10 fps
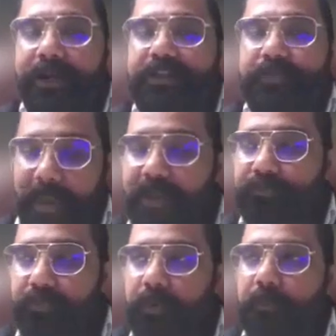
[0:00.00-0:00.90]
it's
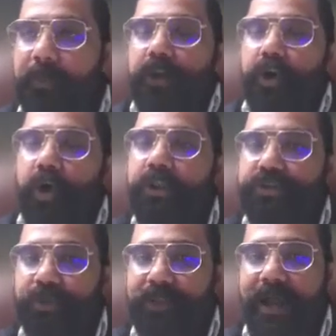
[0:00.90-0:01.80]
painful, but
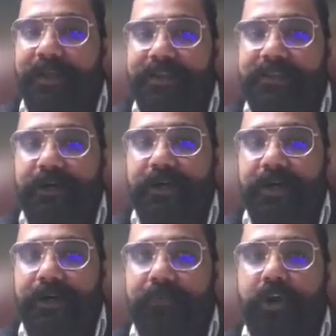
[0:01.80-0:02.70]
also that is
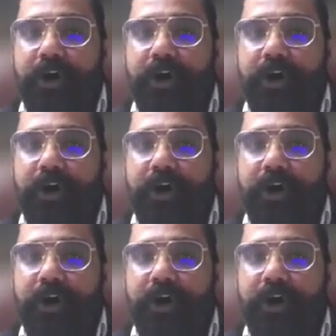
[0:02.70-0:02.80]
a